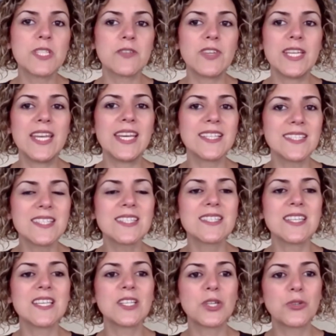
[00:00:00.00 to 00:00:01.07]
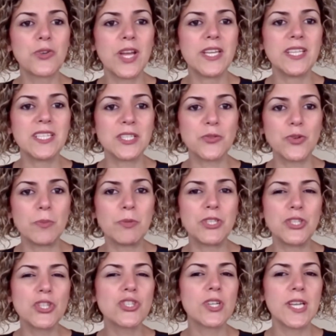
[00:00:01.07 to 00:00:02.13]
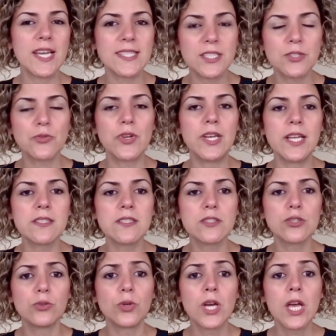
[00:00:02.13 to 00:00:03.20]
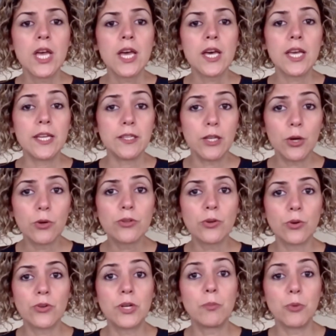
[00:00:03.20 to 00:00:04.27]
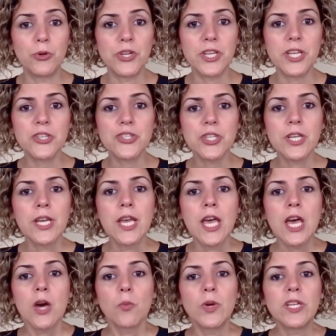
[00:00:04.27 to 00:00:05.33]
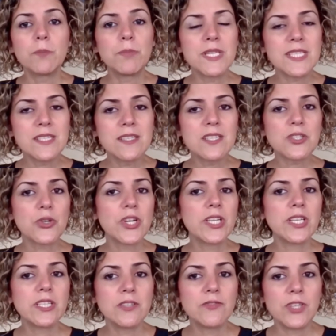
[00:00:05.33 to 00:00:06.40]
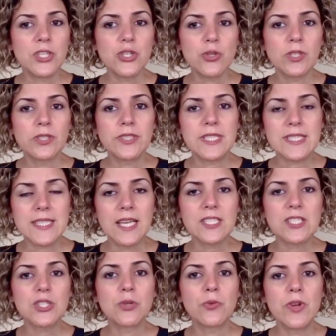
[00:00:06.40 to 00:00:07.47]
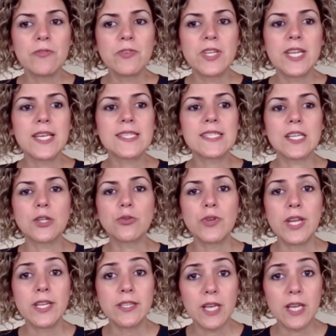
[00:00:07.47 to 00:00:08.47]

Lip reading: of an existing credit agreement, usually as it relates to a loan or a mortgage. When a business or an individual decides to refinance a credit